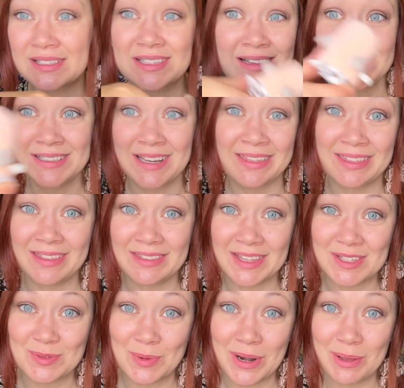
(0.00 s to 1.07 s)
At least I think
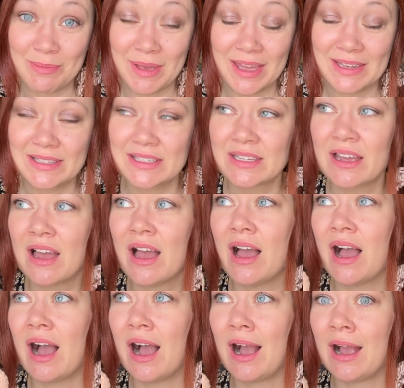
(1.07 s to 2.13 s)
that's what it meant.
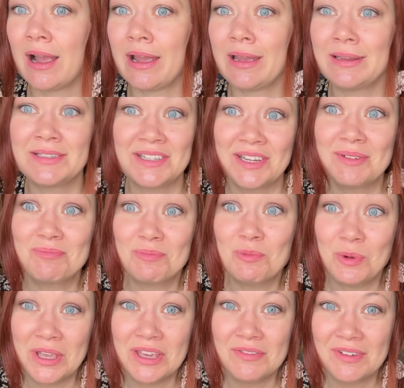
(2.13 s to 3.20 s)
I did
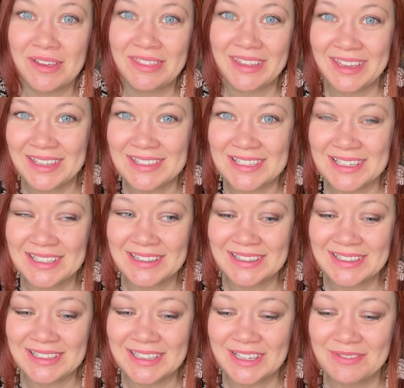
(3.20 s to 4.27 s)
weave in the ends. I
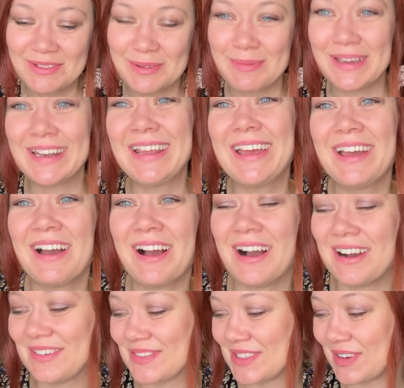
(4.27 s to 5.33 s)
didn't leave them in.
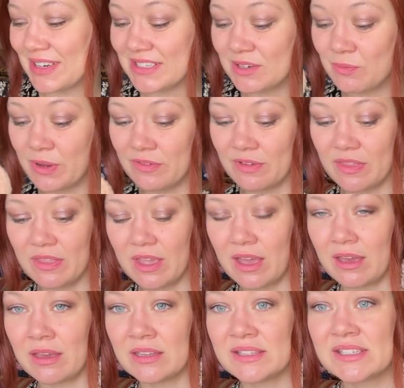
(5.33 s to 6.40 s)
So I did weave in the
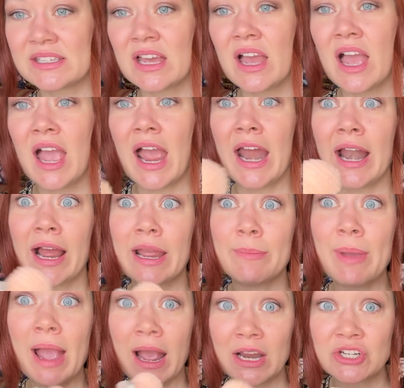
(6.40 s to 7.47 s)
ends, and I am
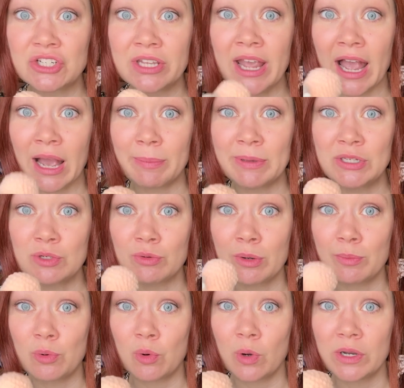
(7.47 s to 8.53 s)
actually happy to
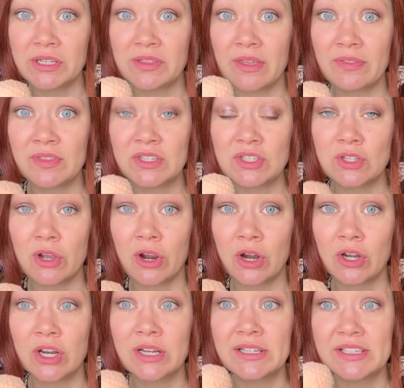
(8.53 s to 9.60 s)
report that this
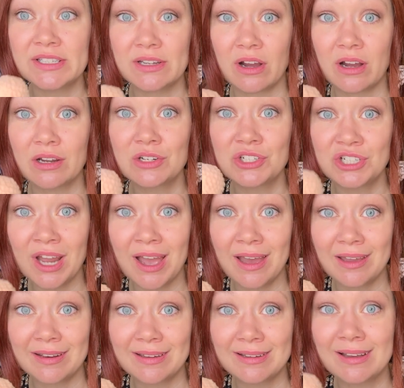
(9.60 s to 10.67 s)
yarn does not
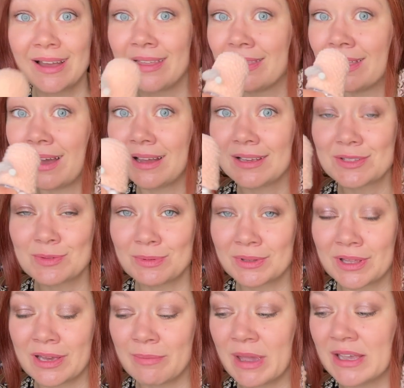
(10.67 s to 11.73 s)
shed. That is
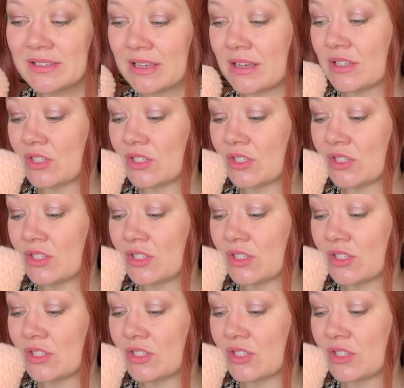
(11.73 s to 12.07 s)
really amazing.